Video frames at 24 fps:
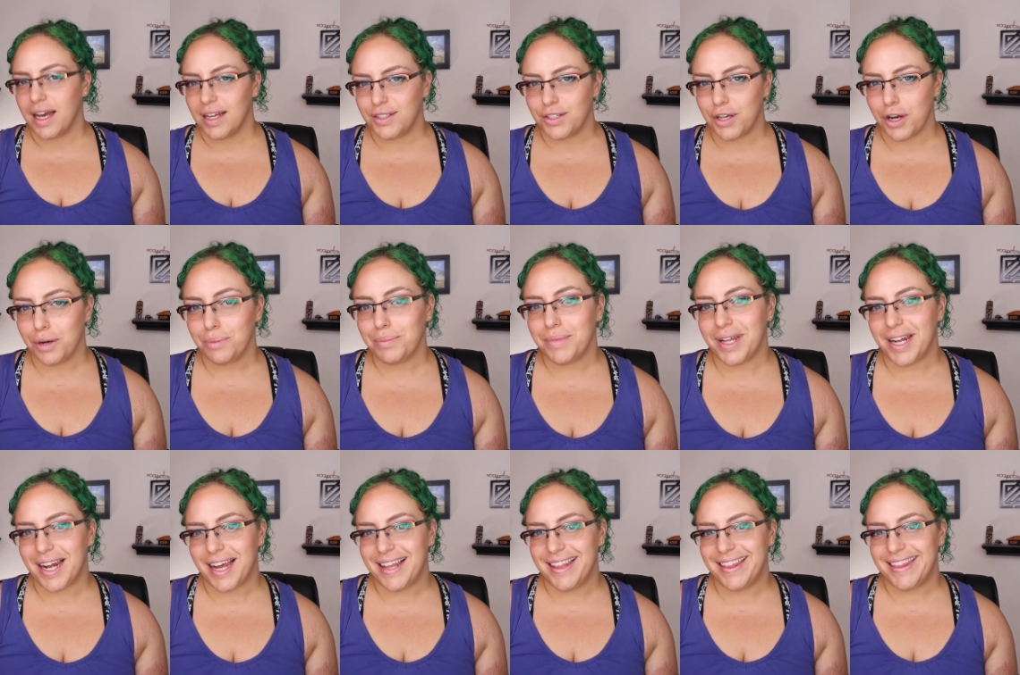A term
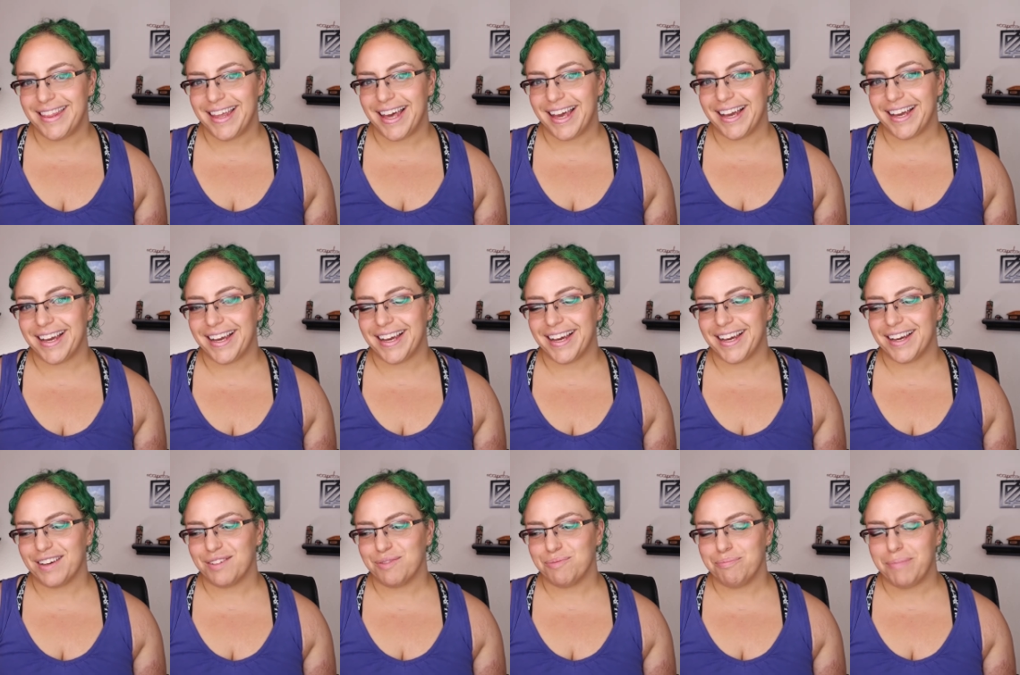that I
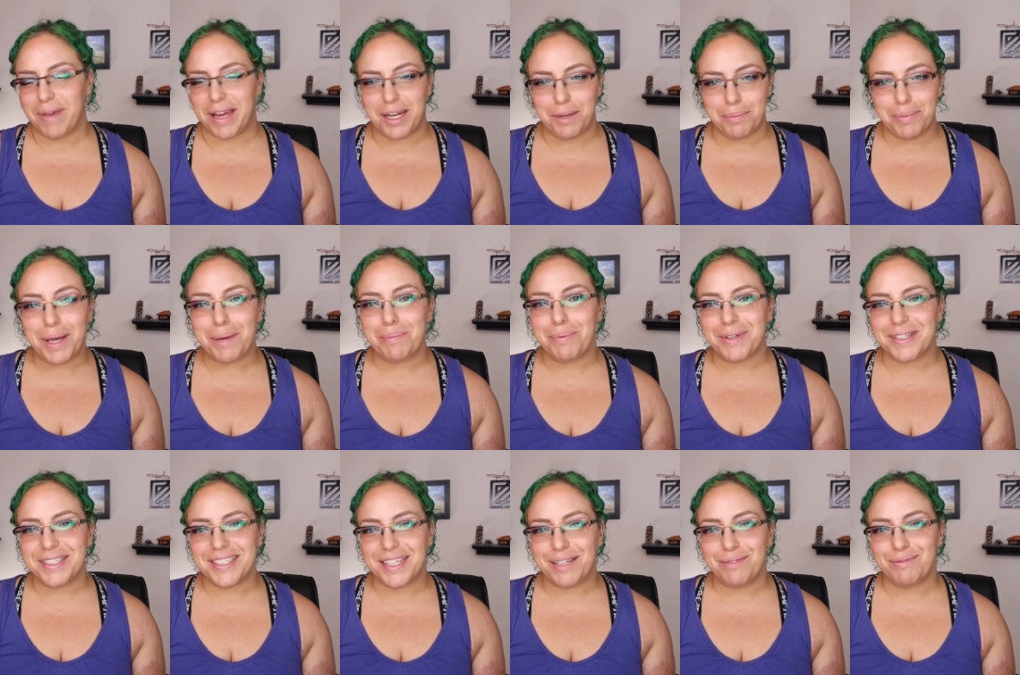think many
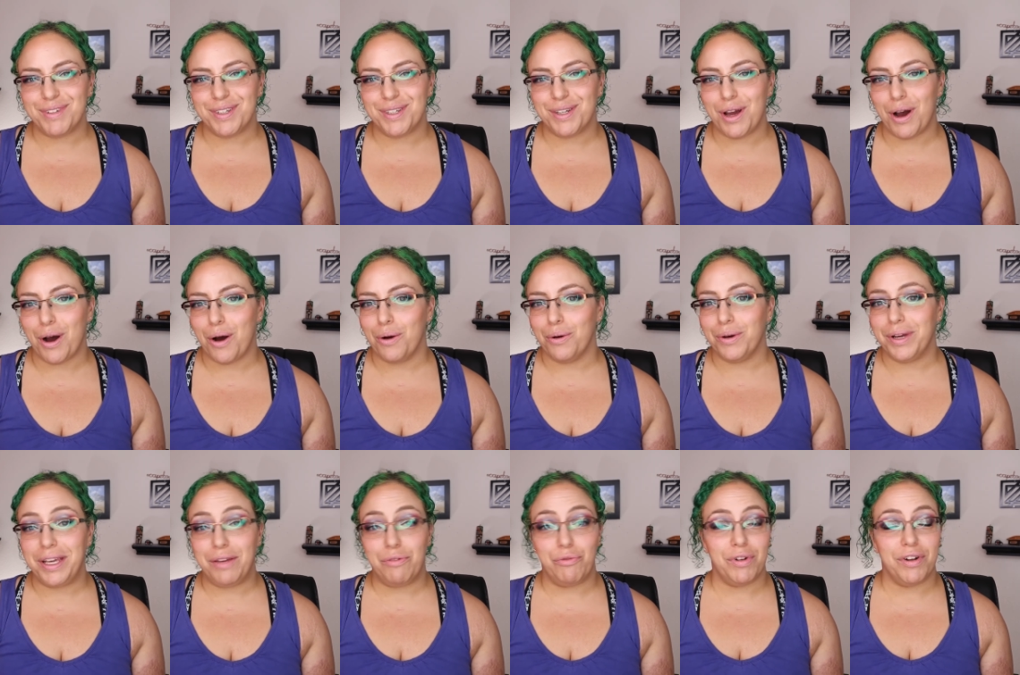people seem to
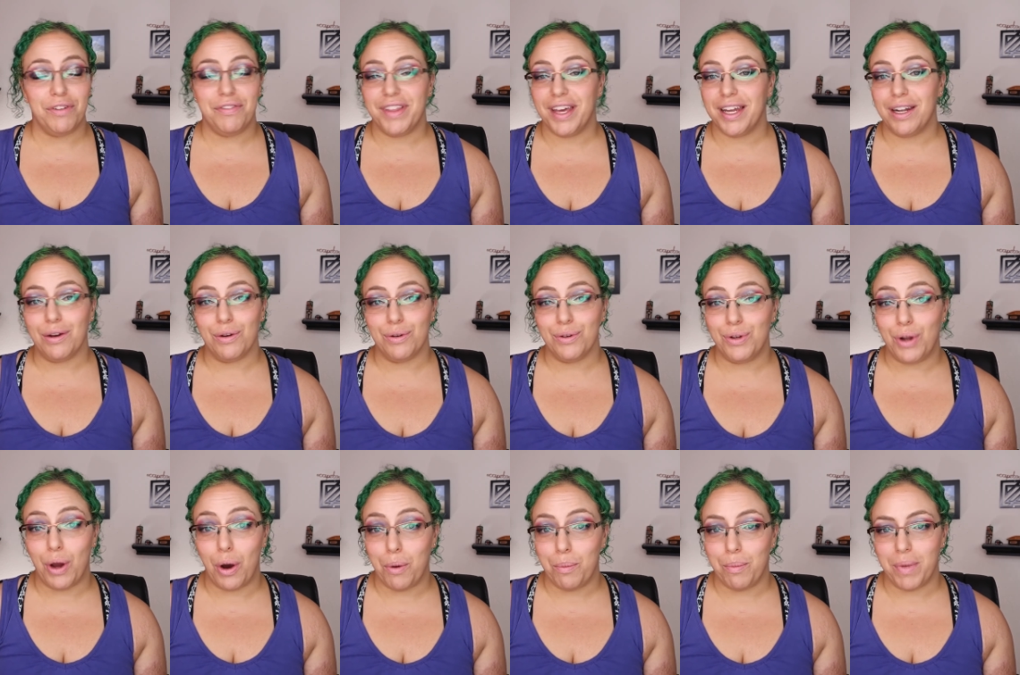know, even if they
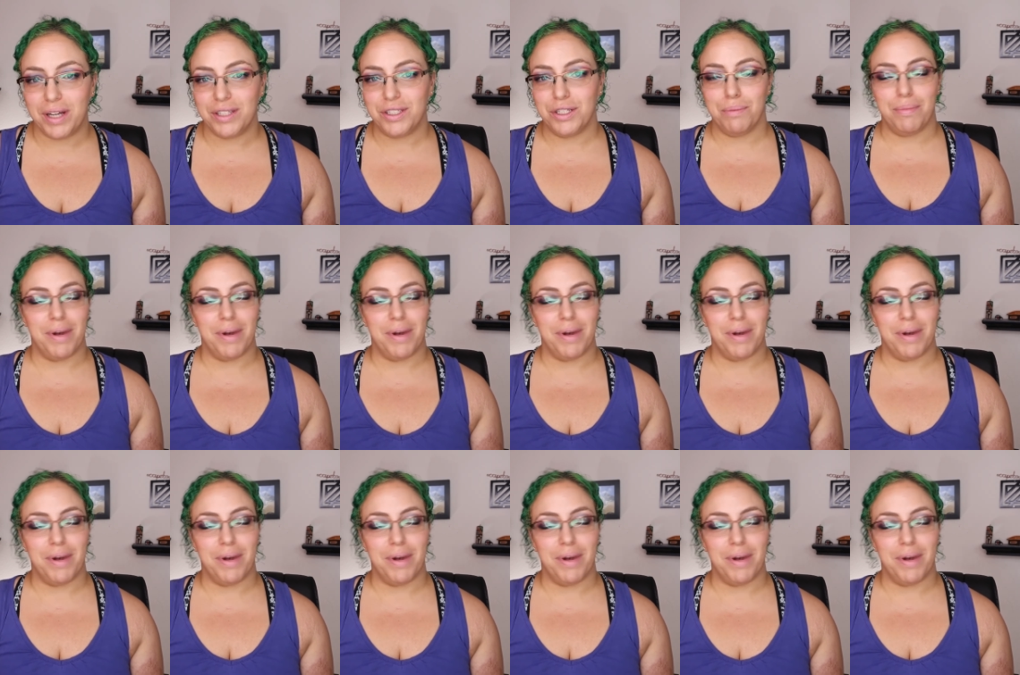don't know much